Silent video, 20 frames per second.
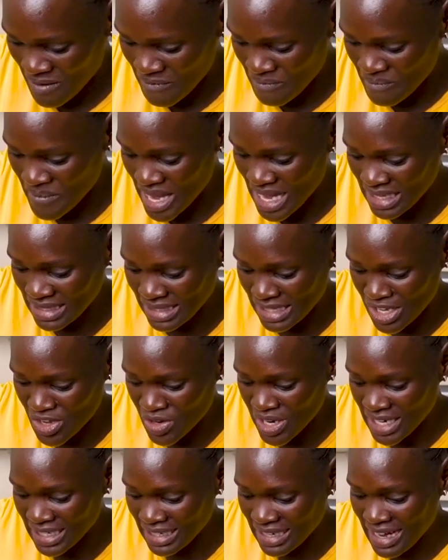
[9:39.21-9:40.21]
Amazing. You
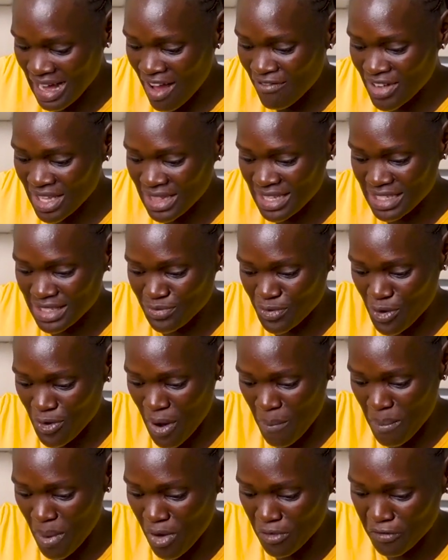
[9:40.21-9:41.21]
can cover this
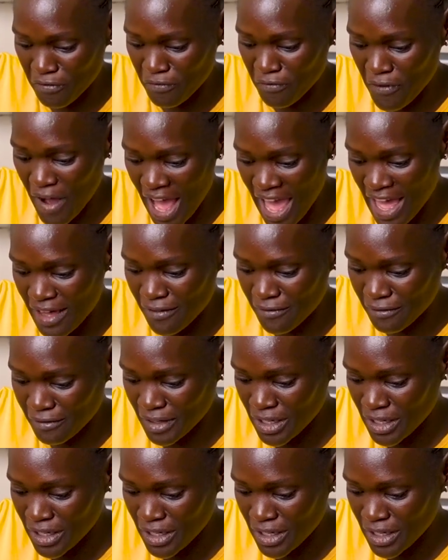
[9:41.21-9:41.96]
for about 5